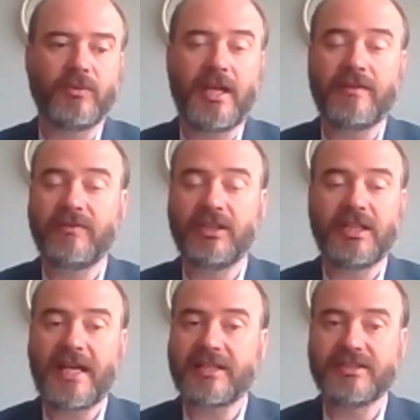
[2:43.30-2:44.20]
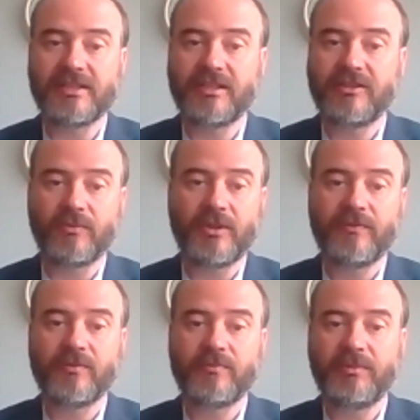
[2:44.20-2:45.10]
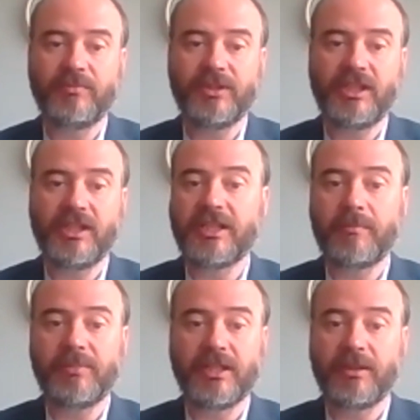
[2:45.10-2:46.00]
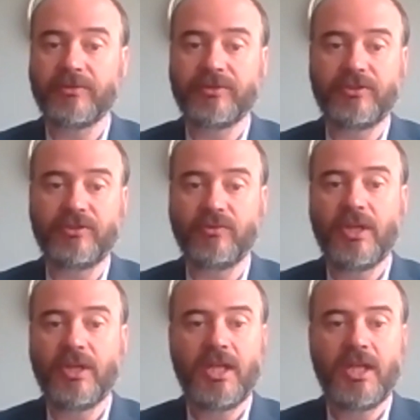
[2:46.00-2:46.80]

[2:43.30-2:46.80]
having an accident or whatever it may be and not being able to